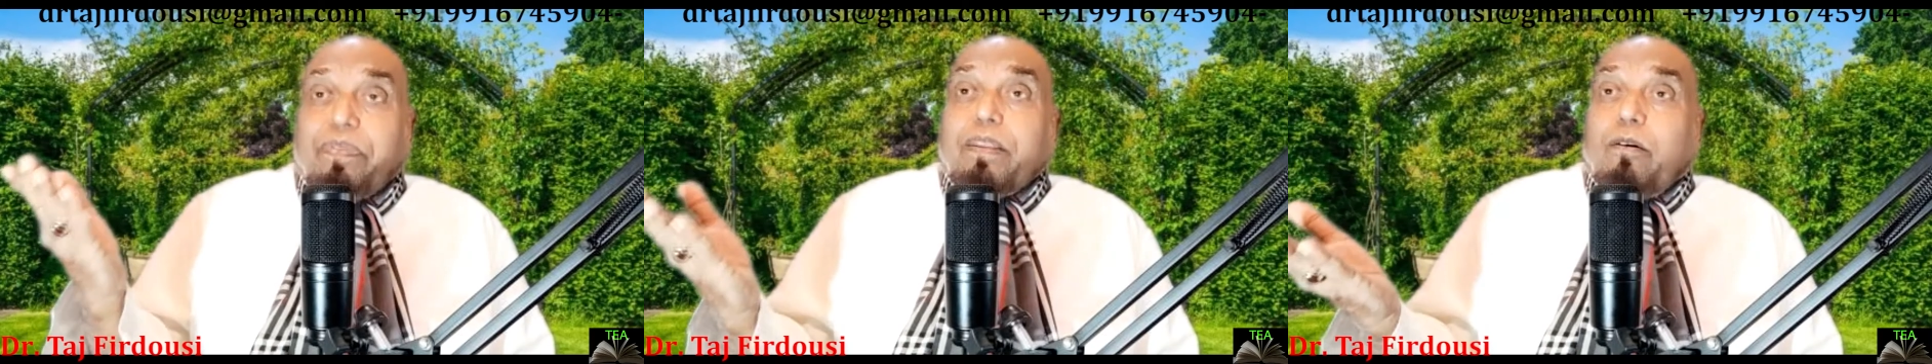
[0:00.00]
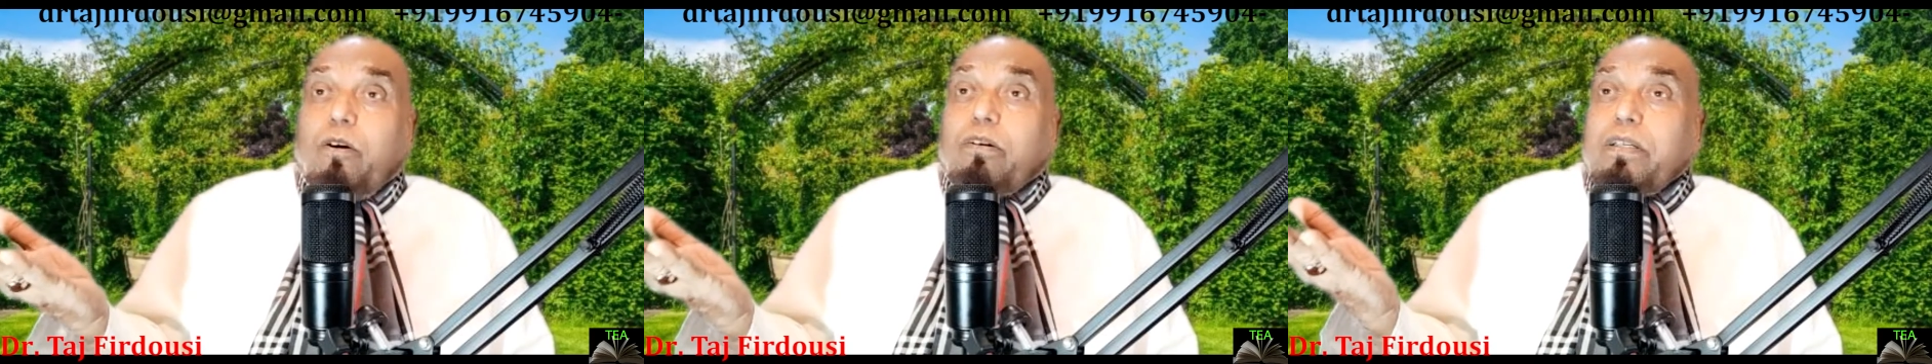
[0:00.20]

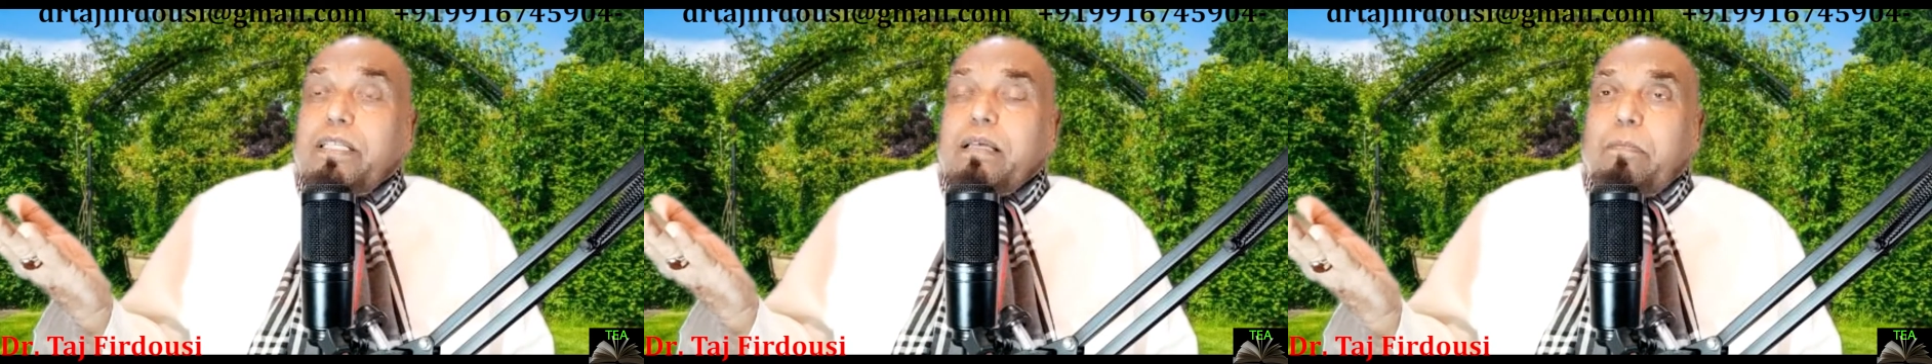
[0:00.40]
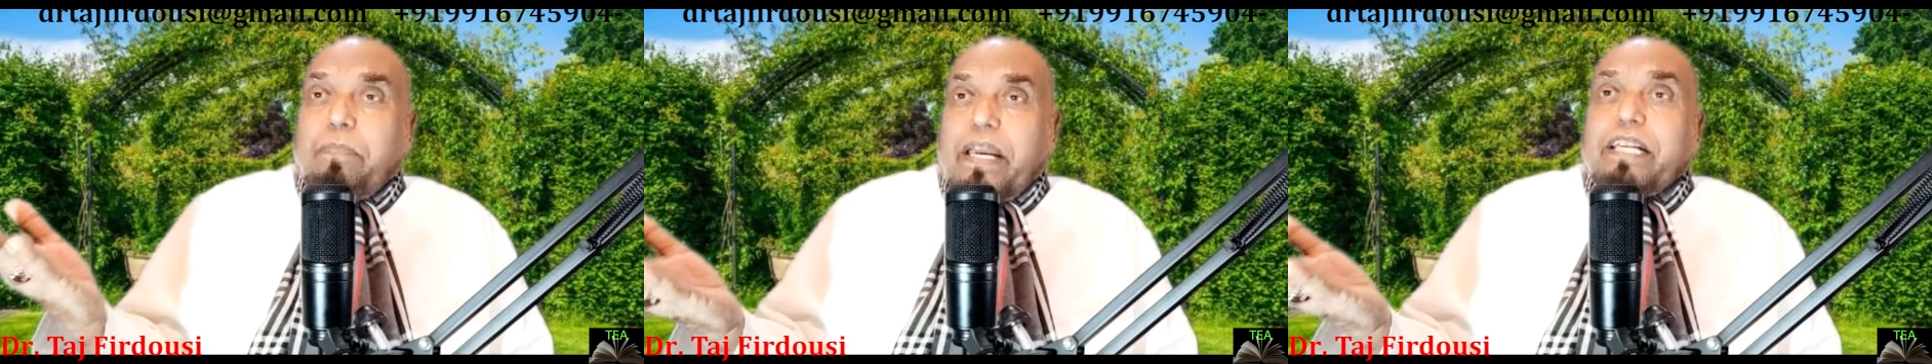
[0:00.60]
only
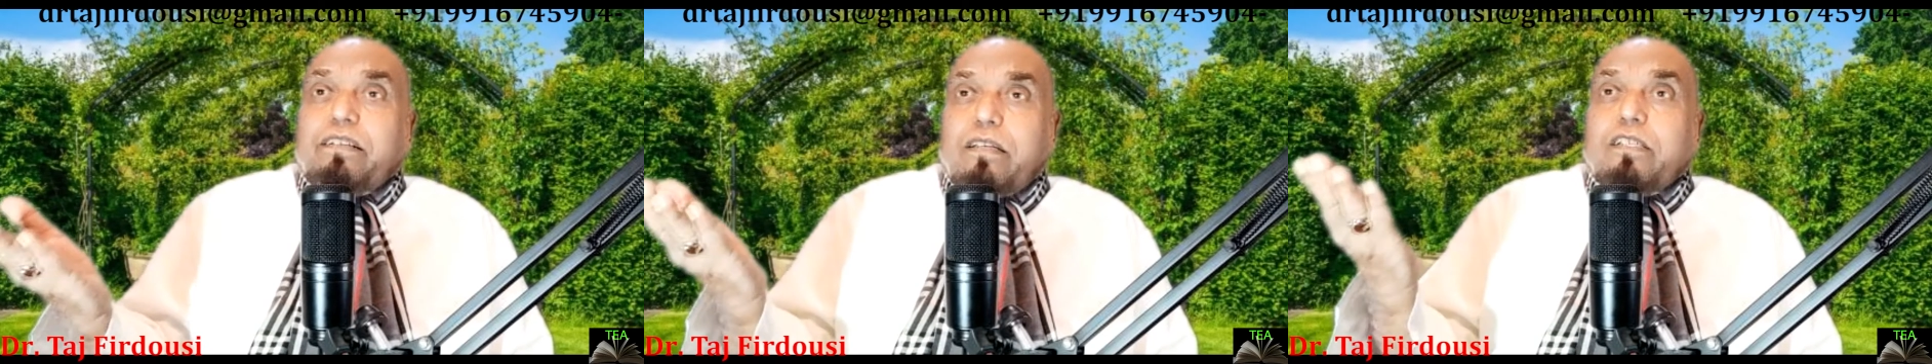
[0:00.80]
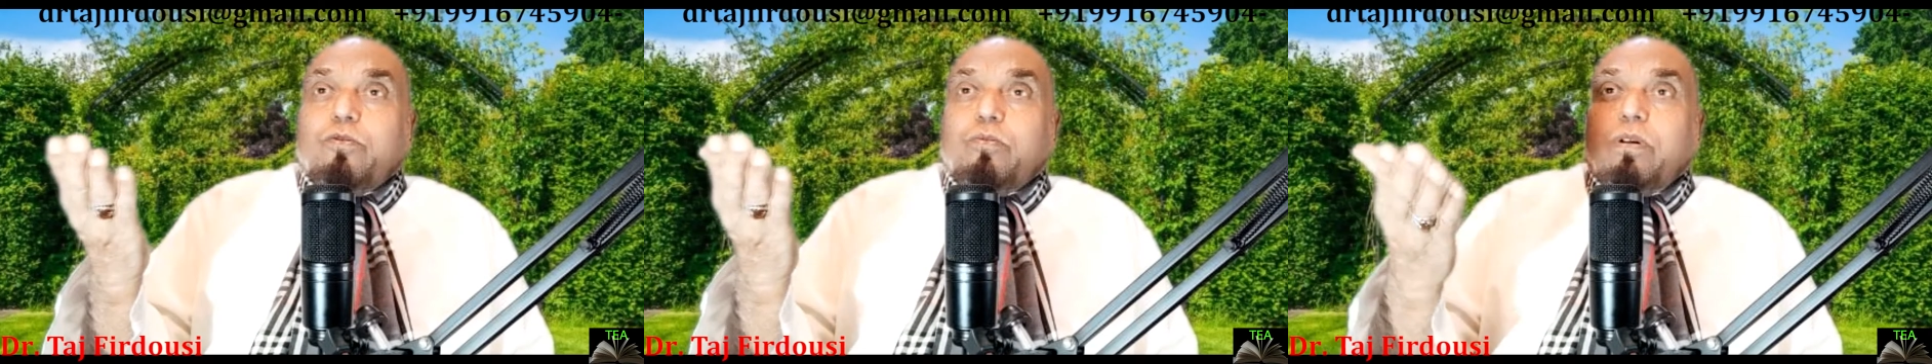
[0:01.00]
the
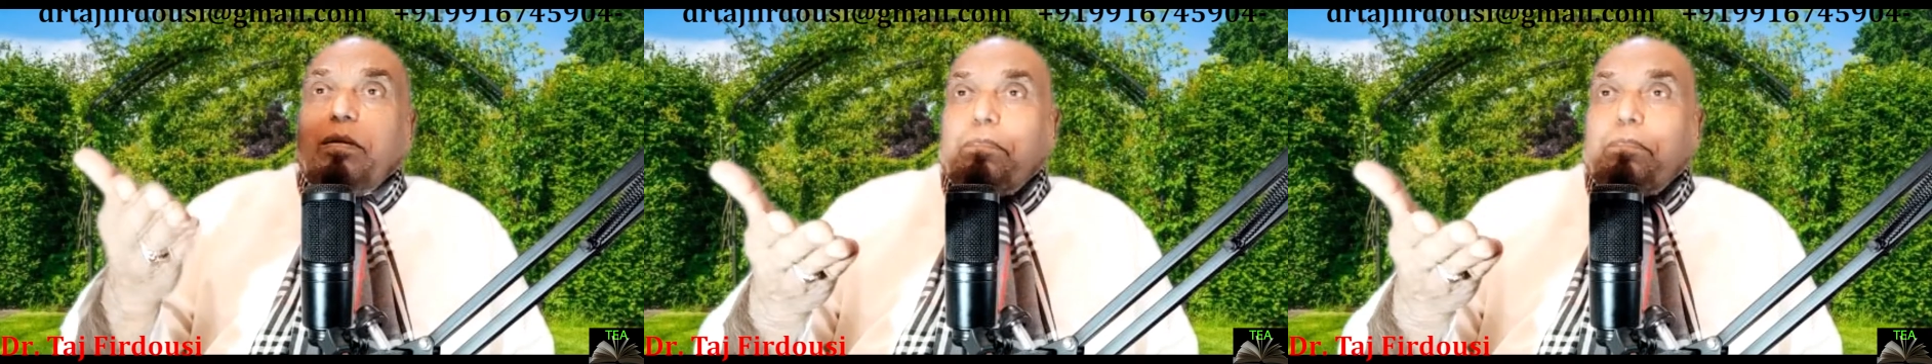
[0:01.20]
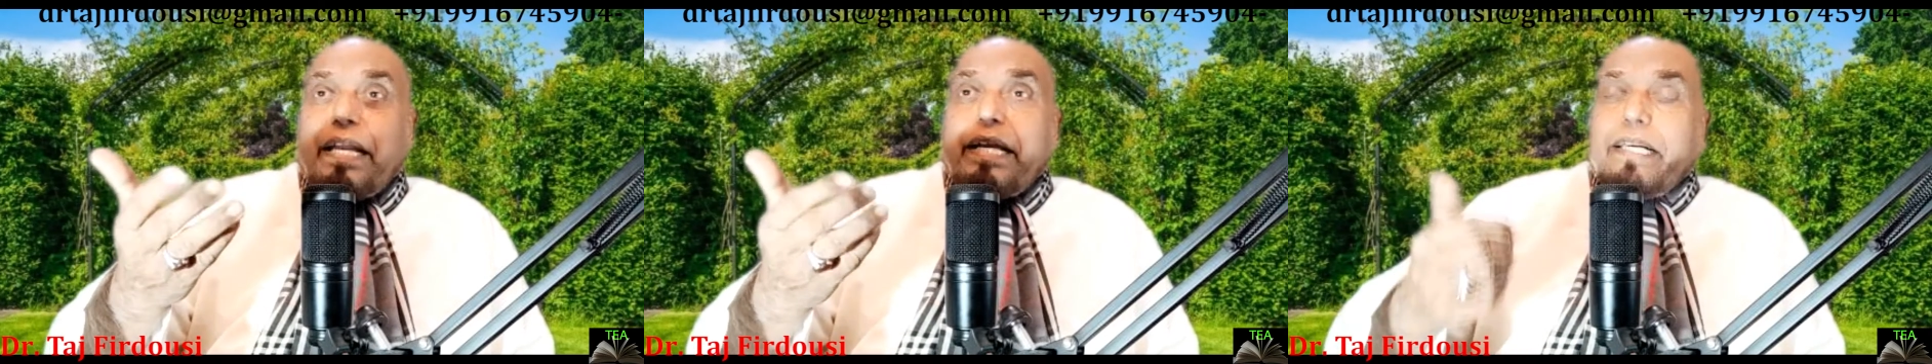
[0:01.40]
painters will
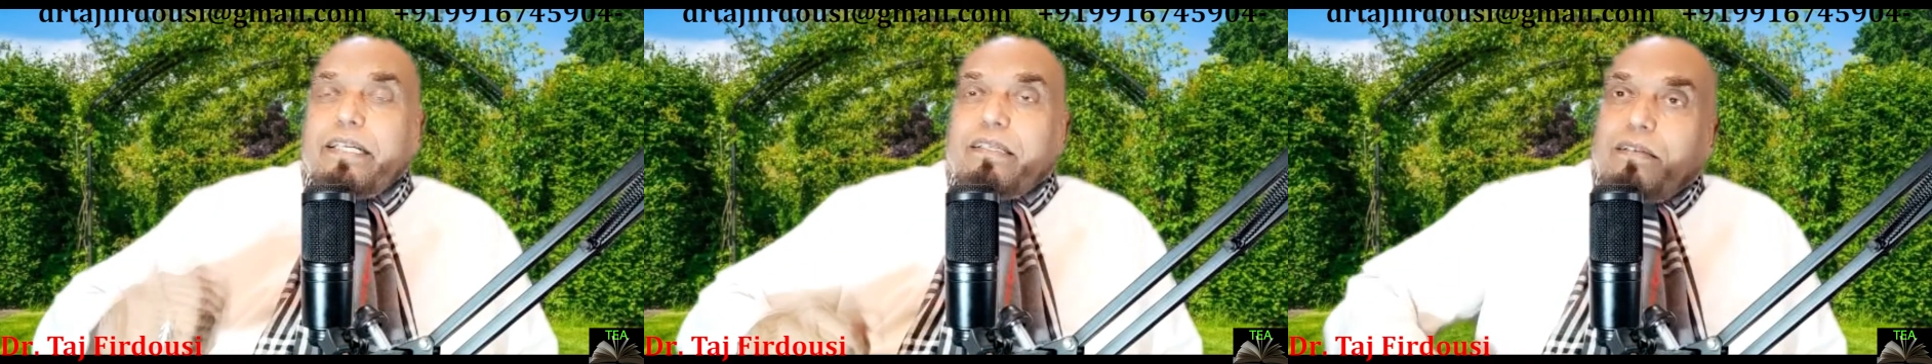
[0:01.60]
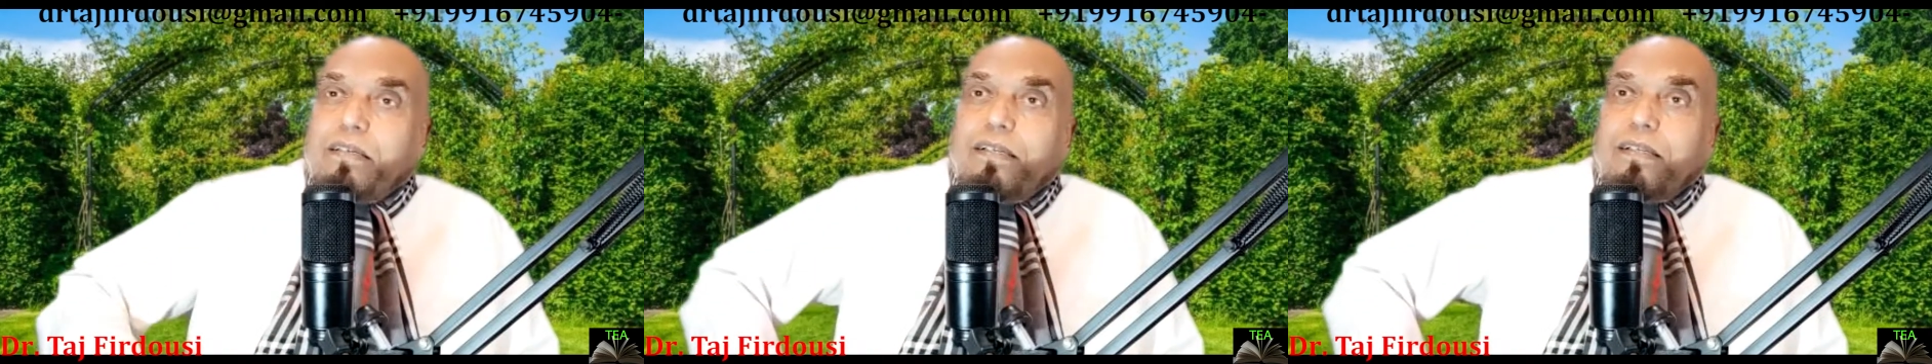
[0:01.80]

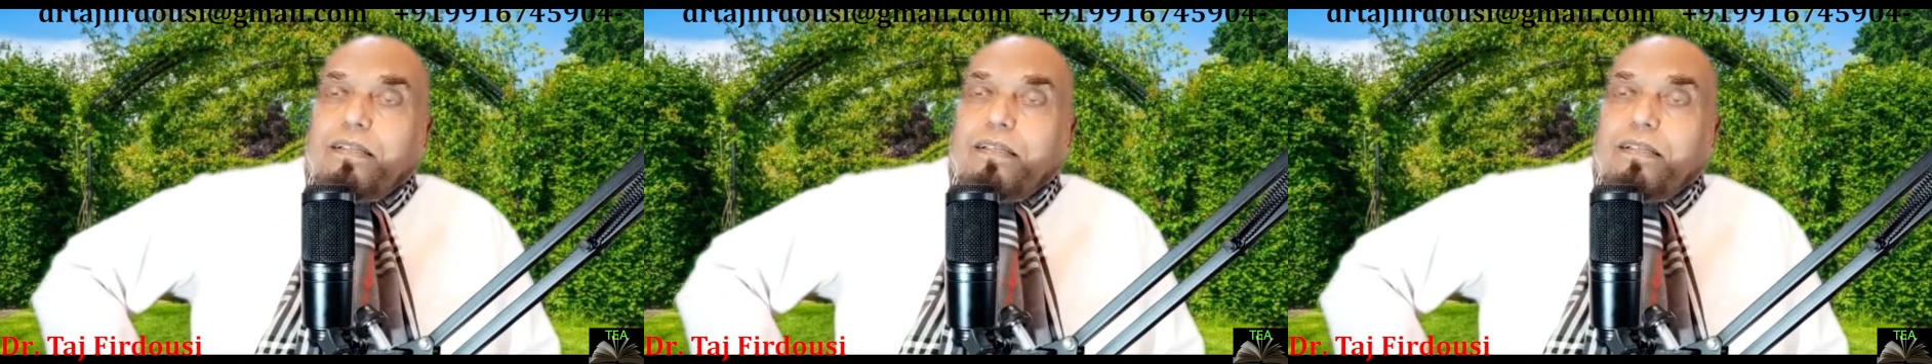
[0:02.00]
paint.